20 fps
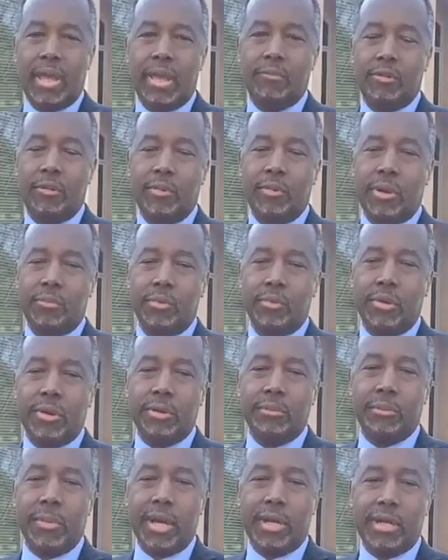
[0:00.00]
for the
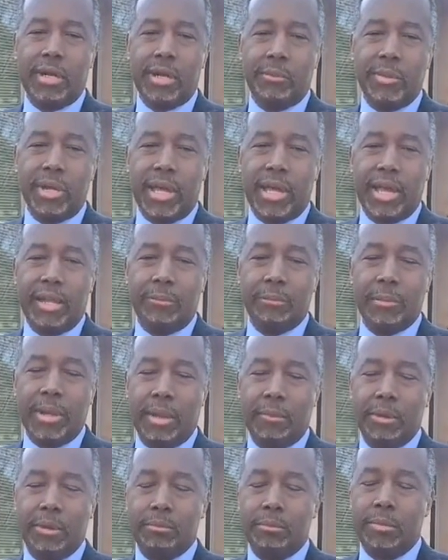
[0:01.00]
Purge. For the
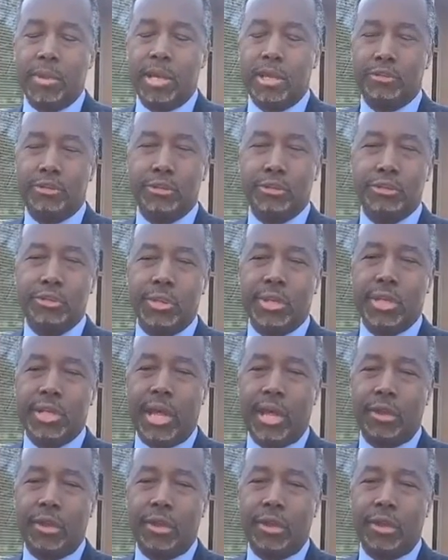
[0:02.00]
Purge election year.